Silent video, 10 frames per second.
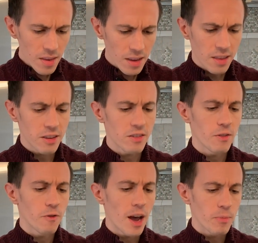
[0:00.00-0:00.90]
this
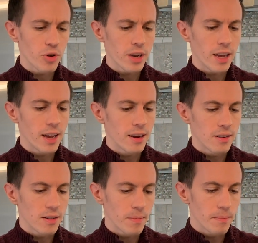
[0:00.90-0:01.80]
fabric
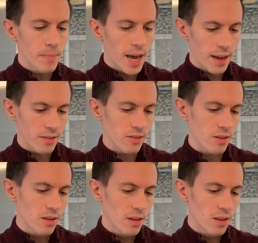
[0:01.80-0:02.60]
and mask.